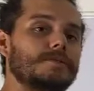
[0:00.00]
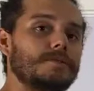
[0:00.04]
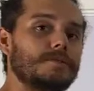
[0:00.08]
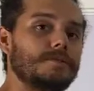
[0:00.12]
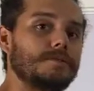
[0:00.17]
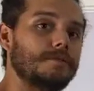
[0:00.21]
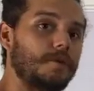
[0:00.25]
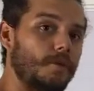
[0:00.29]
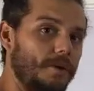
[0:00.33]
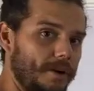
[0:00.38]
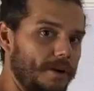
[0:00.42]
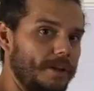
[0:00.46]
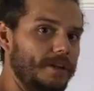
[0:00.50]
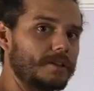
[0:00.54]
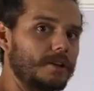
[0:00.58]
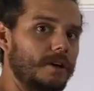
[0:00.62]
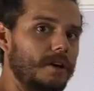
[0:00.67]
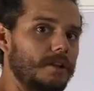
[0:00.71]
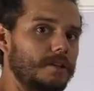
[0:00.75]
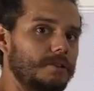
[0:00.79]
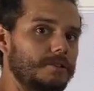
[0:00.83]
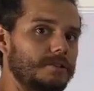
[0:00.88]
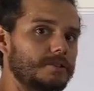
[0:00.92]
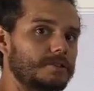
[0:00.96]

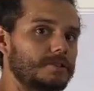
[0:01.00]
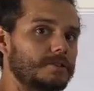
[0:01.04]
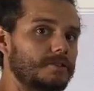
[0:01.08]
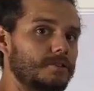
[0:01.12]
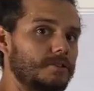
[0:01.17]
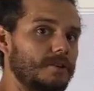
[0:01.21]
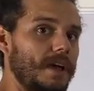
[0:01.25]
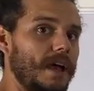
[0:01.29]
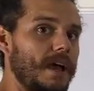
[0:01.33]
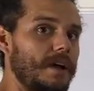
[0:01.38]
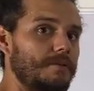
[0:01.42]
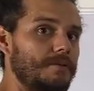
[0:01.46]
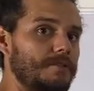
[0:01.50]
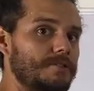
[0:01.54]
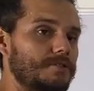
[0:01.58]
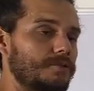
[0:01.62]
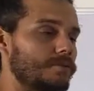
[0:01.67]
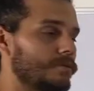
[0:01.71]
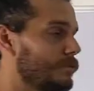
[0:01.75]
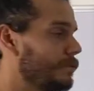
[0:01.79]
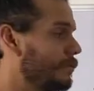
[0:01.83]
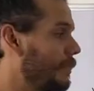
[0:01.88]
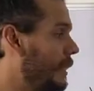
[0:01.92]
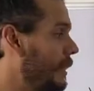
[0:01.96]
$40 your average
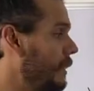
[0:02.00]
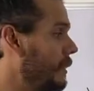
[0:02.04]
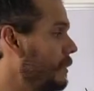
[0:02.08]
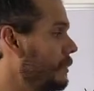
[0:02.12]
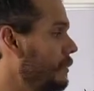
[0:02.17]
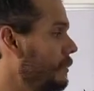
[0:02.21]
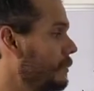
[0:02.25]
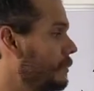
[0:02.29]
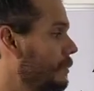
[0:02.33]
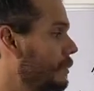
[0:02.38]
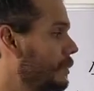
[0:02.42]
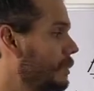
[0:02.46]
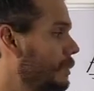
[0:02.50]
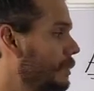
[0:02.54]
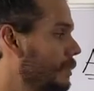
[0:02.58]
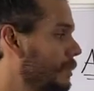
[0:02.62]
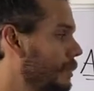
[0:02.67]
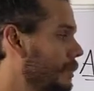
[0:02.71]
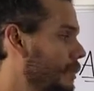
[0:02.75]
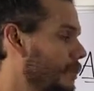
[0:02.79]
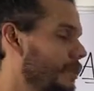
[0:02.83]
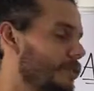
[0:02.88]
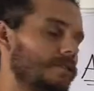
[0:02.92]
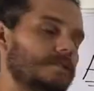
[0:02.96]
order value
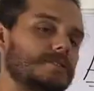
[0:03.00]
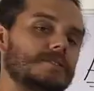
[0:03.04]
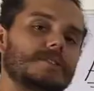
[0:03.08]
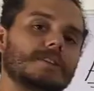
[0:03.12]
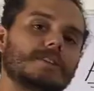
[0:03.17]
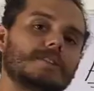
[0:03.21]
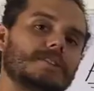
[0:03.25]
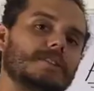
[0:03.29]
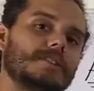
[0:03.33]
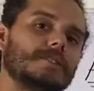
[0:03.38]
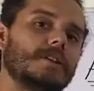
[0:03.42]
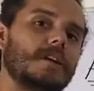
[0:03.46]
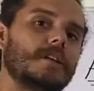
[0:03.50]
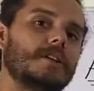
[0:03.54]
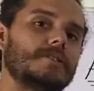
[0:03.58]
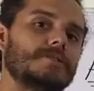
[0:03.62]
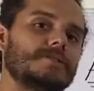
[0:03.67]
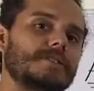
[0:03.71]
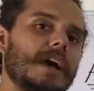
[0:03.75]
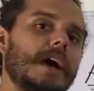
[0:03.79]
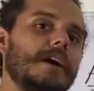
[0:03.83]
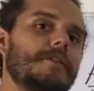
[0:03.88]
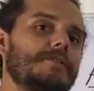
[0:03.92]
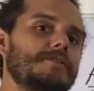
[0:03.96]
to
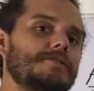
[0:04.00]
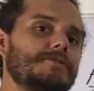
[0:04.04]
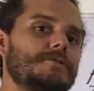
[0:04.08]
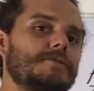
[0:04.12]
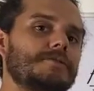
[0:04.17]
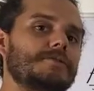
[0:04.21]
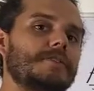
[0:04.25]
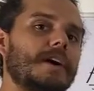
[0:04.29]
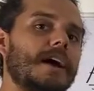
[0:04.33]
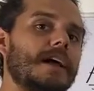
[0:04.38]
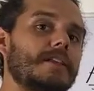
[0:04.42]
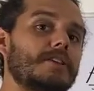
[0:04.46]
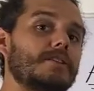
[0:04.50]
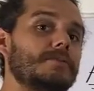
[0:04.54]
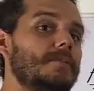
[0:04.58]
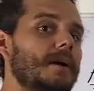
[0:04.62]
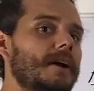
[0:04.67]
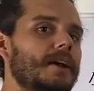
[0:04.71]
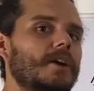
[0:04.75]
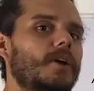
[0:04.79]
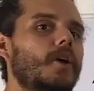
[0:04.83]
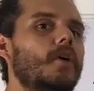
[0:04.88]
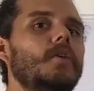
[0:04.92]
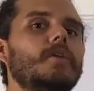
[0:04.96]
$60 average order value
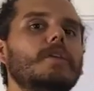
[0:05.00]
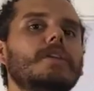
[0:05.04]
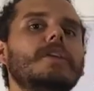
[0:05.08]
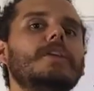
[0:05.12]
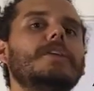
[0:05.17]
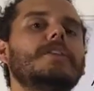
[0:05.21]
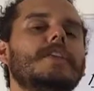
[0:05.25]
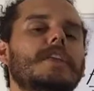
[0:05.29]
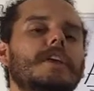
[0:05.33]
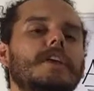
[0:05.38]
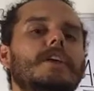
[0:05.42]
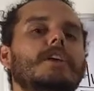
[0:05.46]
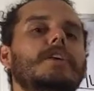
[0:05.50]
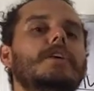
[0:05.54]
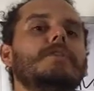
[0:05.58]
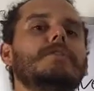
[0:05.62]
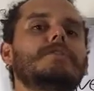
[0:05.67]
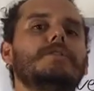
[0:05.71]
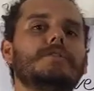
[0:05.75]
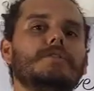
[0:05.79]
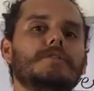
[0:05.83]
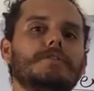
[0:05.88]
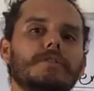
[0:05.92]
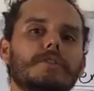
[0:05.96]
by only thinking of
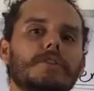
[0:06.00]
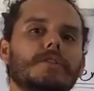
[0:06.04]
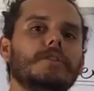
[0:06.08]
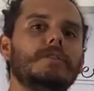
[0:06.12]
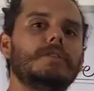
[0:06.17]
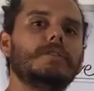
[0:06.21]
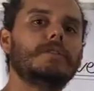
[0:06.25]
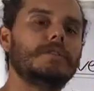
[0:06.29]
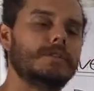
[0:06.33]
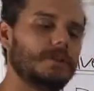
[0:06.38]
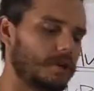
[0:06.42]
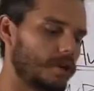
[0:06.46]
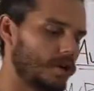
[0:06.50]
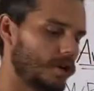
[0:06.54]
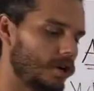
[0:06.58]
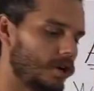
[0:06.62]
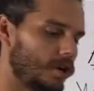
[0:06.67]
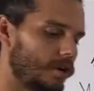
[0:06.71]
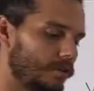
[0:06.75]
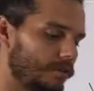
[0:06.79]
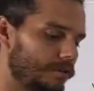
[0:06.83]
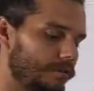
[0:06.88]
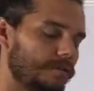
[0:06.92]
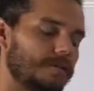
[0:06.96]
the flow
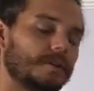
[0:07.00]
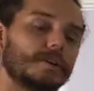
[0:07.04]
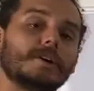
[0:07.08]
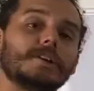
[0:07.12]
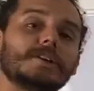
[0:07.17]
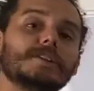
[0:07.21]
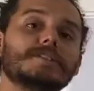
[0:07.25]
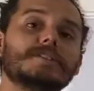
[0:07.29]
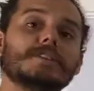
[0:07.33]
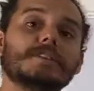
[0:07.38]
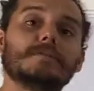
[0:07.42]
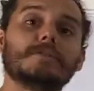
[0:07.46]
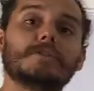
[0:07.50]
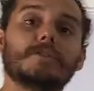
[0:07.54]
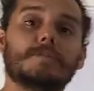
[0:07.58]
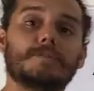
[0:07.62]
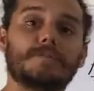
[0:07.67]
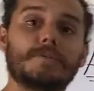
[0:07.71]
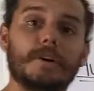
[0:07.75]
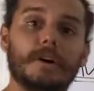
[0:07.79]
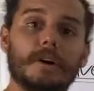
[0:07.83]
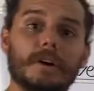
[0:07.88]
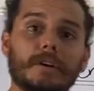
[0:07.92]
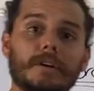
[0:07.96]
of similar
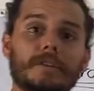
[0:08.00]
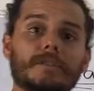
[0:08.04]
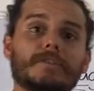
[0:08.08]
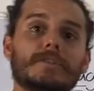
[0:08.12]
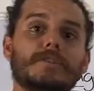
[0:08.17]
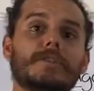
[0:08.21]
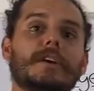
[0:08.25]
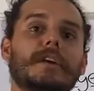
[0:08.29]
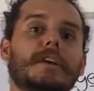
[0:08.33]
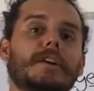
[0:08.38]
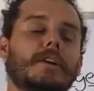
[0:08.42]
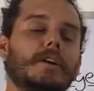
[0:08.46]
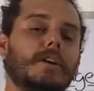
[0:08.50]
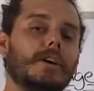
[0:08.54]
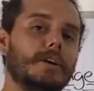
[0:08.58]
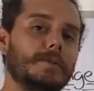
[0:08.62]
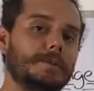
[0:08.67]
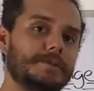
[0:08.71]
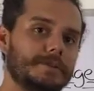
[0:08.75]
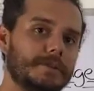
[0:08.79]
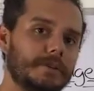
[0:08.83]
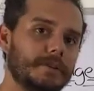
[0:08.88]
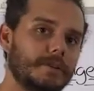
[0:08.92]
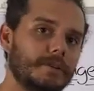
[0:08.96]
products that you can
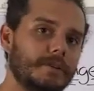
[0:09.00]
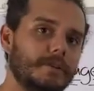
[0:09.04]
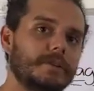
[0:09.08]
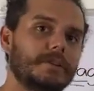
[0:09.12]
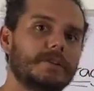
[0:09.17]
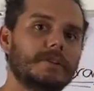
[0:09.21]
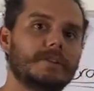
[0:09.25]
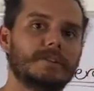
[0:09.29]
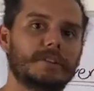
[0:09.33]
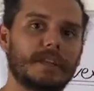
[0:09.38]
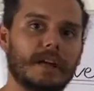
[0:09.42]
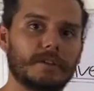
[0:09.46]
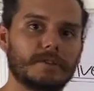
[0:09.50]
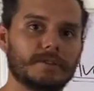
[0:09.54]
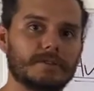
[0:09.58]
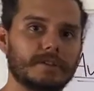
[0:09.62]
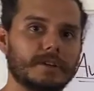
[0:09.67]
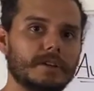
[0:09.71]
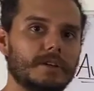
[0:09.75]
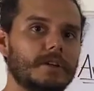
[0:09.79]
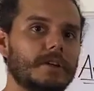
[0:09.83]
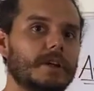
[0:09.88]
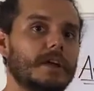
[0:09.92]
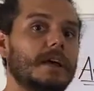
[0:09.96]
upsell,
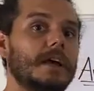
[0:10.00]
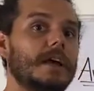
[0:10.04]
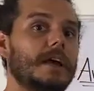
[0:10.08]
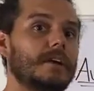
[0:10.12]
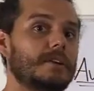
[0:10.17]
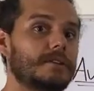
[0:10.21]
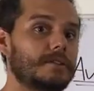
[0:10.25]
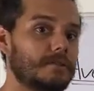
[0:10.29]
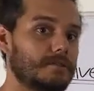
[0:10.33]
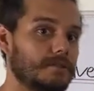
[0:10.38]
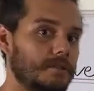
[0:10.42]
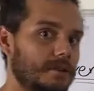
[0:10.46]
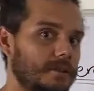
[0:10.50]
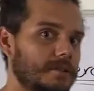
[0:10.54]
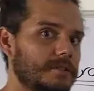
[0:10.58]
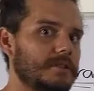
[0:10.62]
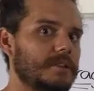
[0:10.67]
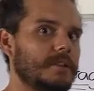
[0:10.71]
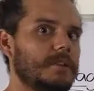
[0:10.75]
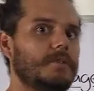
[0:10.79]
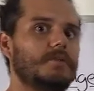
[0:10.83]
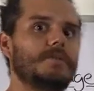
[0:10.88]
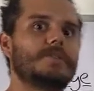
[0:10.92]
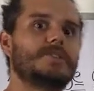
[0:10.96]
downsell, and
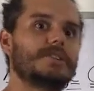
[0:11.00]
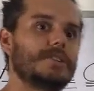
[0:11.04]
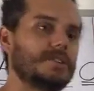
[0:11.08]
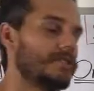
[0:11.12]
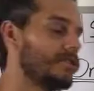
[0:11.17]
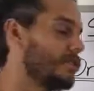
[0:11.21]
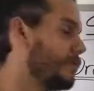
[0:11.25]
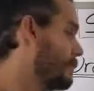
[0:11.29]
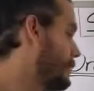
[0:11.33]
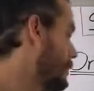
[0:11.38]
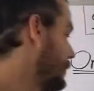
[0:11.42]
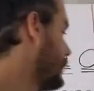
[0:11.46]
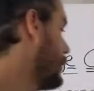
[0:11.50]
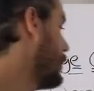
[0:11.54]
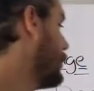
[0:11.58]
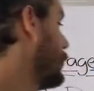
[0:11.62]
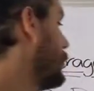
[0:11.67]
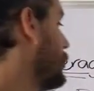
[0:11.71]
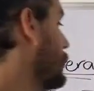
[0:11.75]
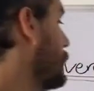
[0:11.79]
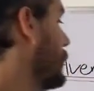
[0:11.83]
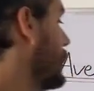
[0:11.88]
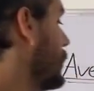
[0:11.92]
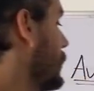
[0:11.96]
cross-sell, which is something that I
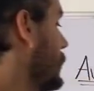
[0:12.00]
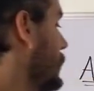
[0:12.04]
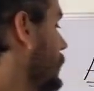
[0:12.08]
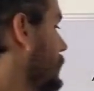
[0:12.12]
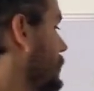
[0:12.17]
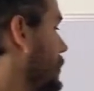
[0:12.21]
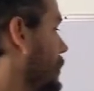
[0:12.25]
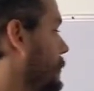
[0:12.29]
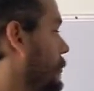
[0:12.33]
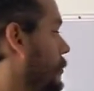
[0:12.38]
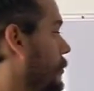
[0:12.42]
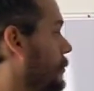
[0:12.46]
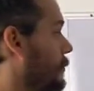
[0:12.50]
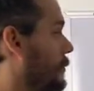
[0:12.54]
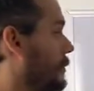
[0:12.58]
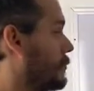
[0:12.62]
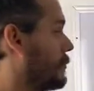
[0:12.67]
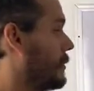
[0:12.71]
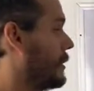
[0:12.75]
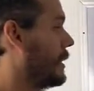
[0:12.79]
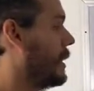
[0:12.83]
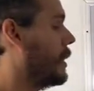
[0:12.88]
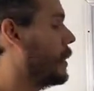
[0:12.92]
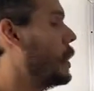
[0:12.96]
want to make an example of it
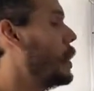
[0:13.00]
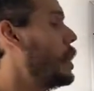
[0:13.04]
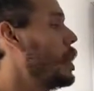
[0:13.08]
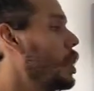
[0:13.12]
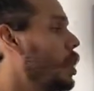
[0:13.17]
right now.